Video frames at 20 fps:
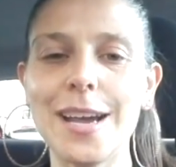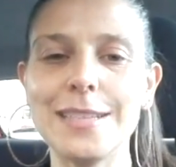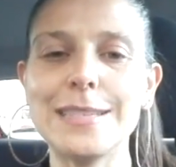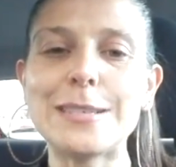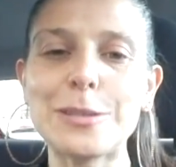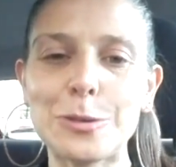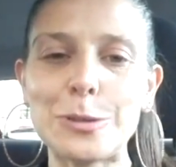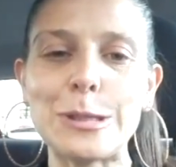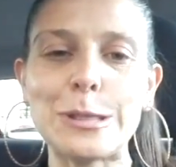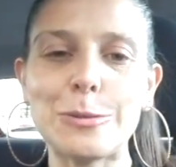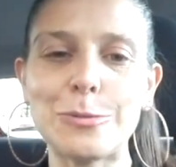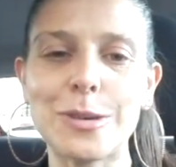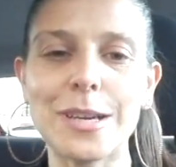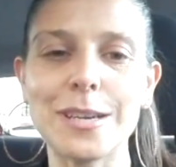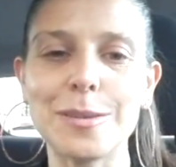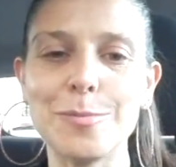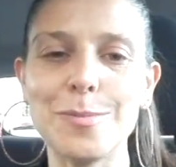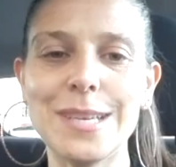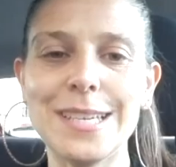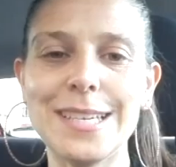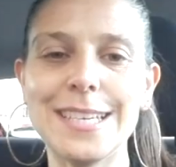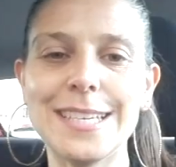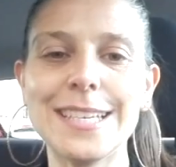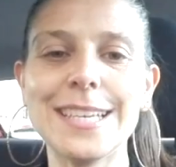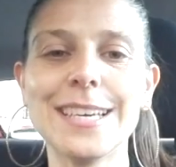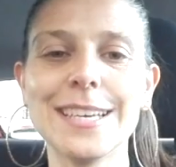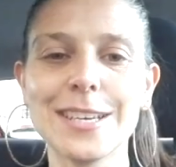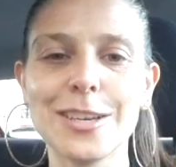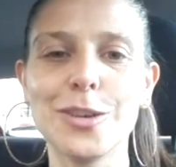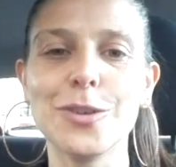I totally recommend it.
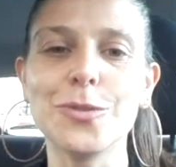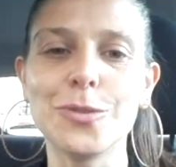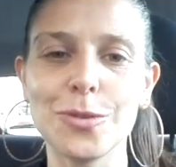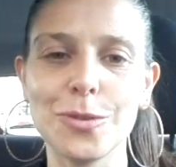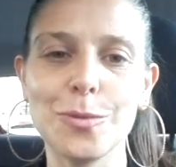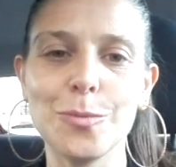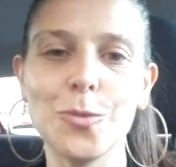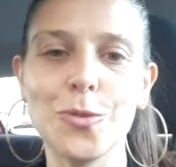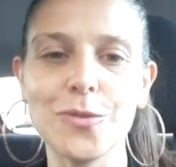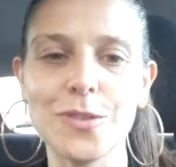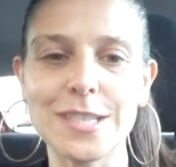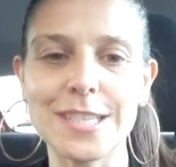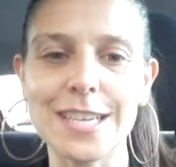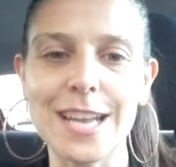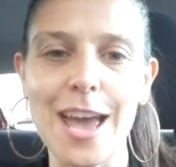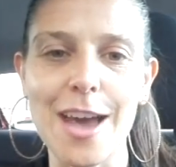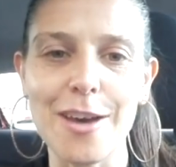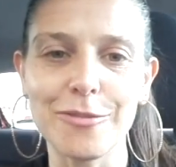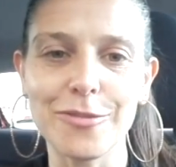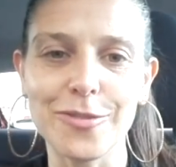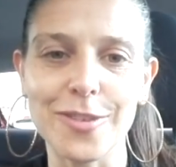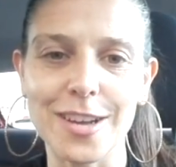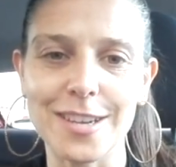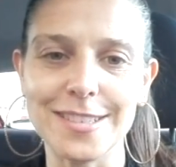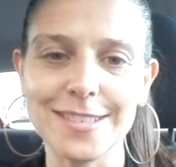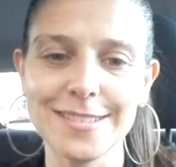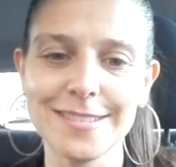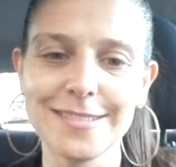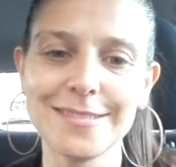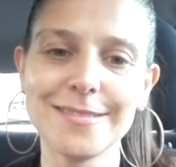Go to the movies and have
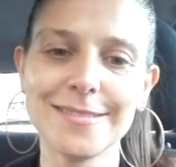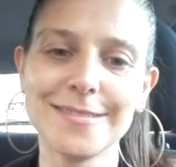fun.